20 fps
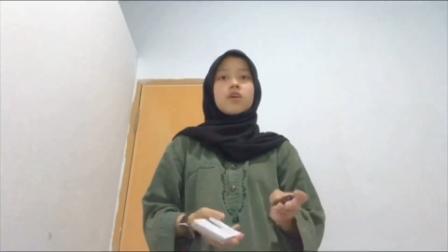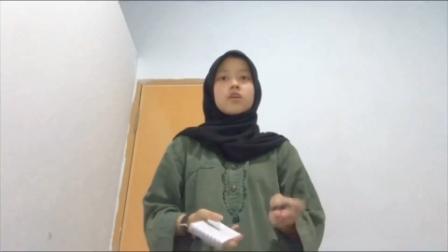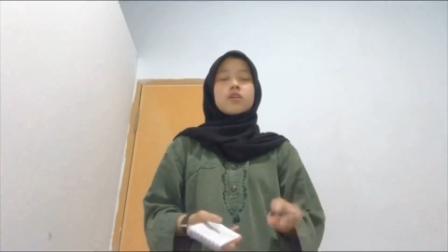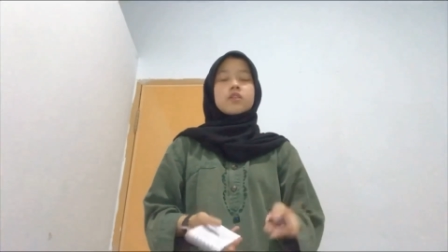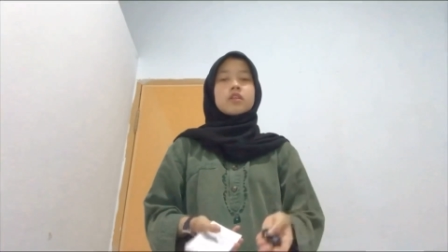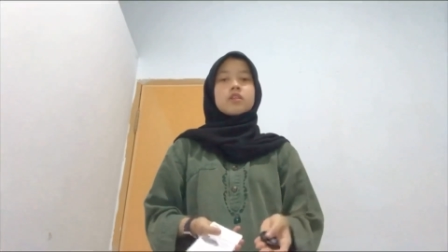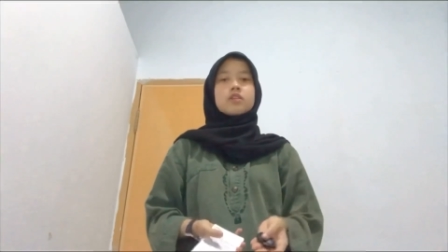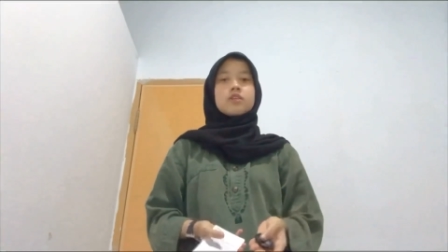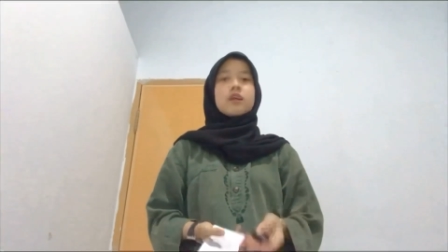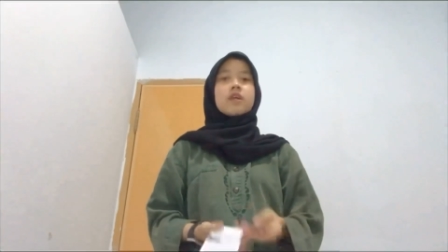
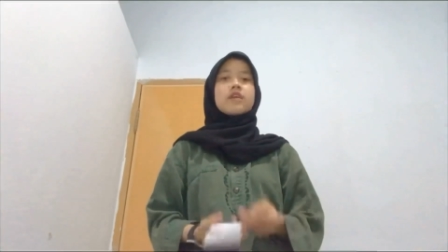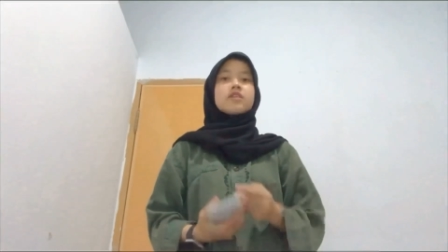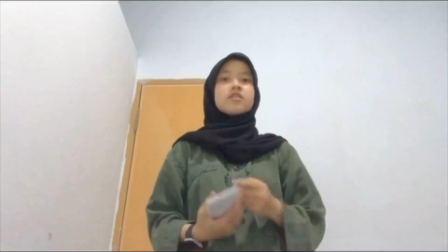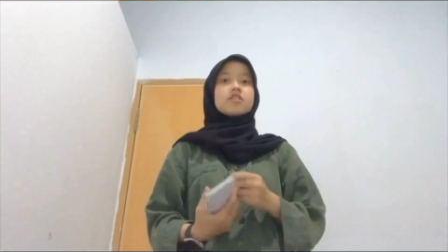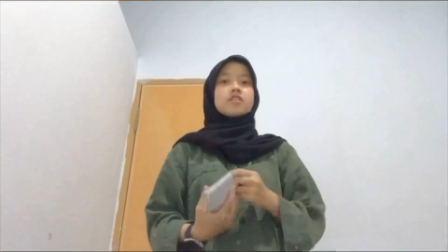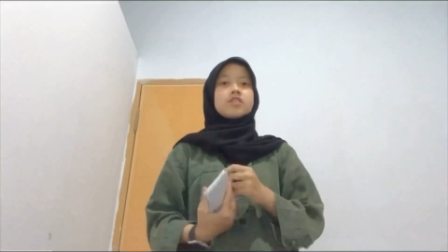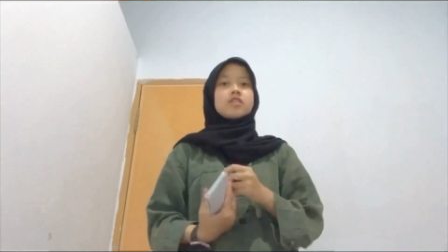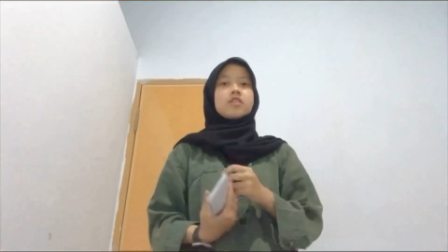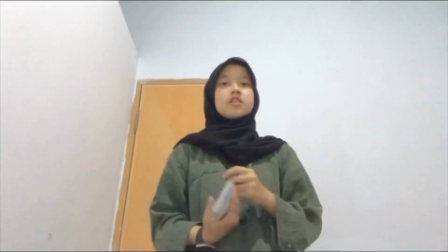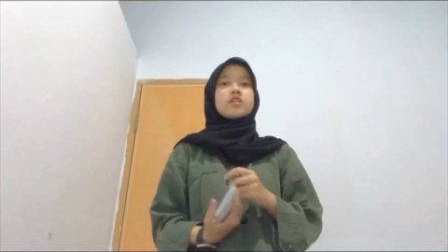The
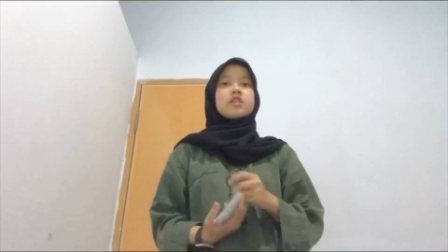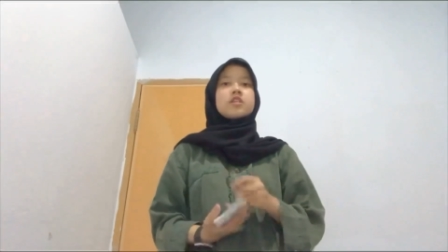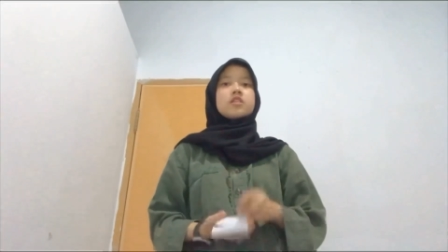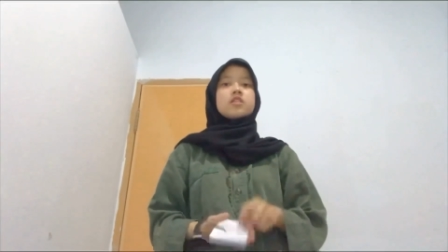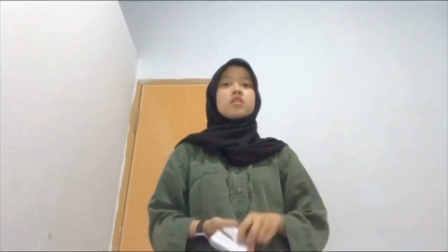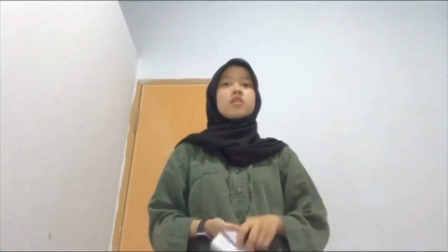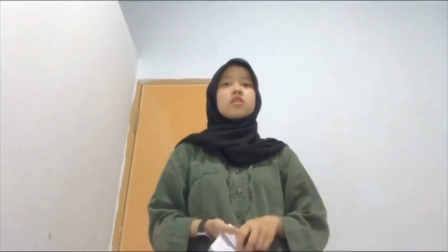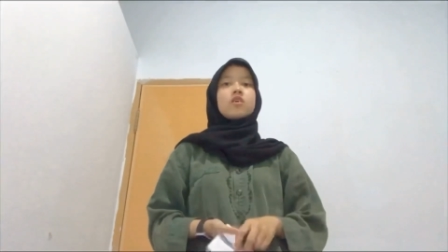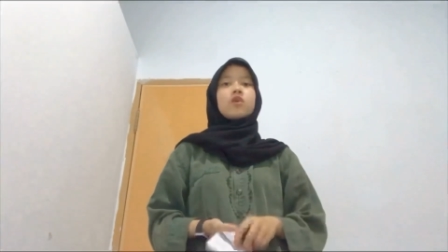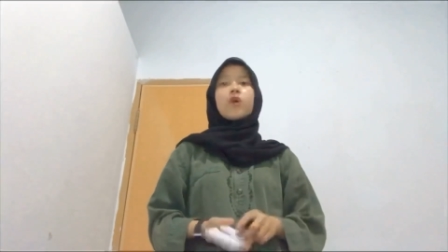transition is
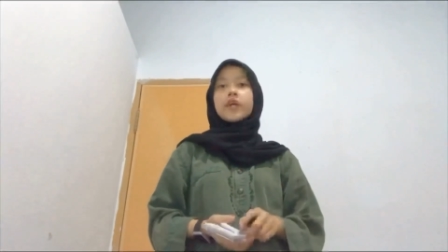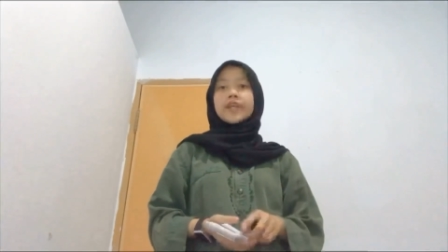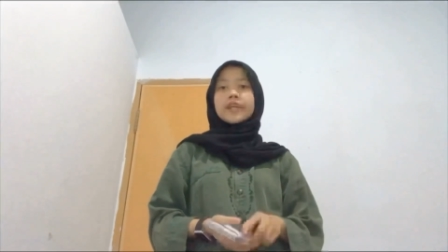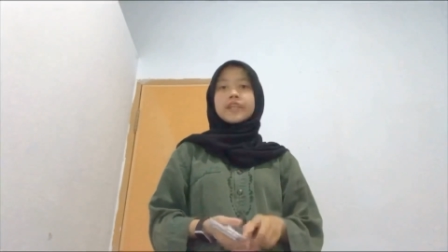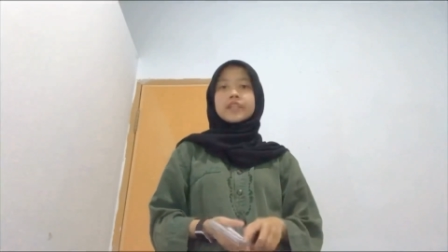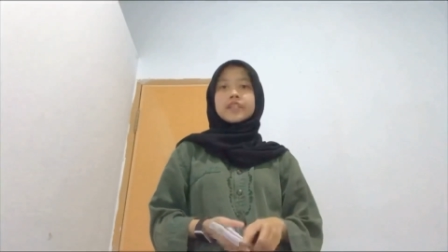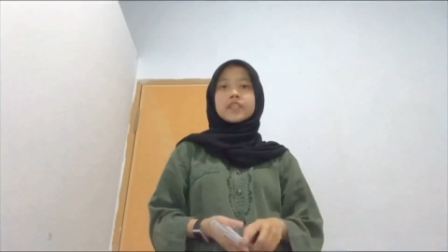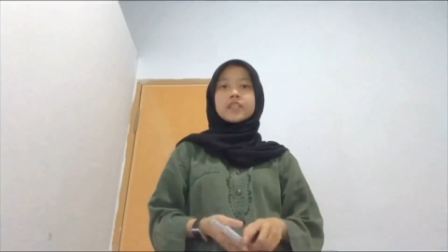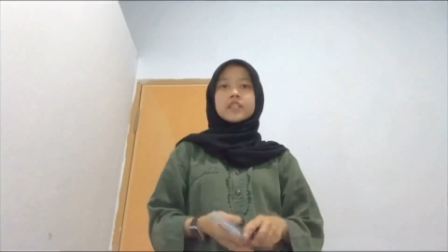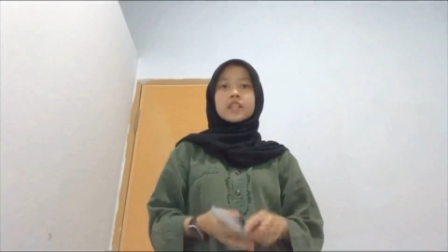
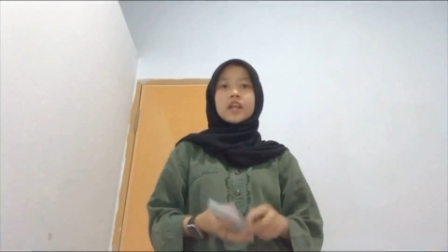connecting the